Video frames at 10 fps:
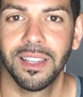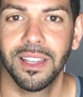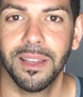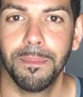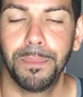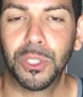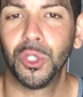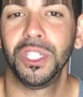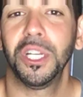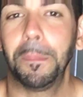But you need
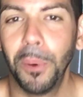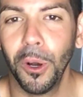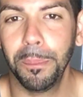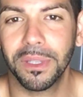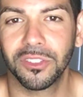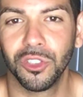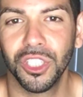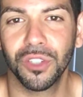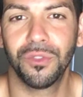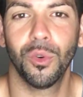a purpose. You need a
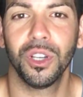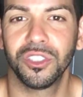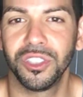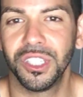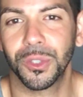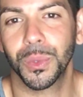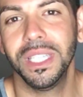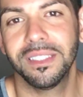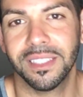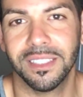voice. You need a
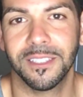reason.